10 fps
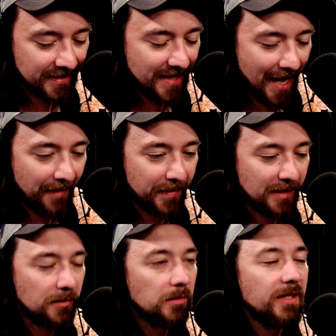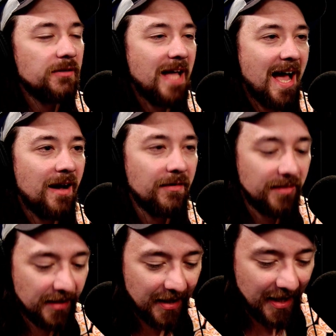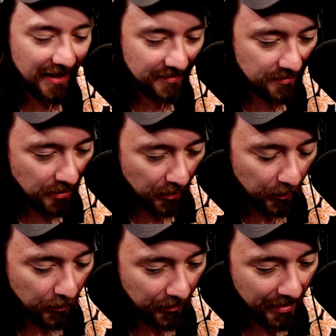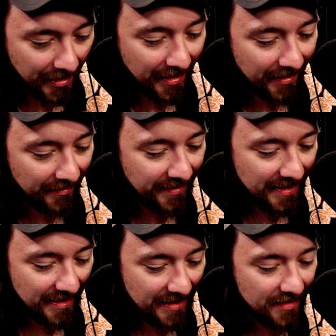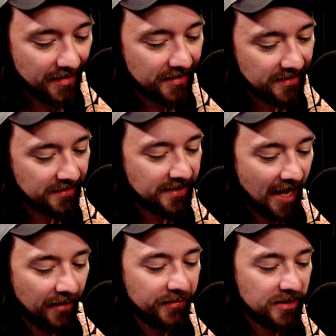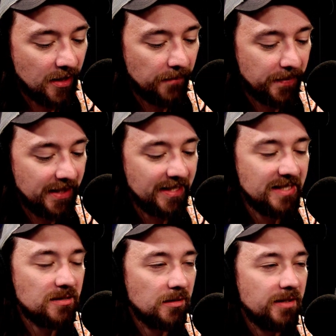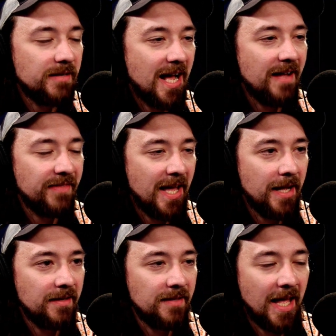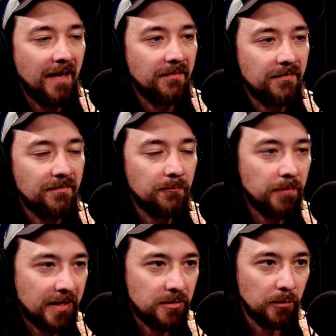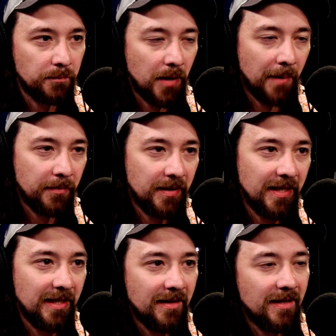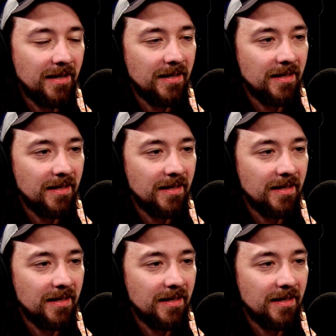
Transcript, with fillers: It's now been cleared out, and so the salvage company that has cleared out that that rental property.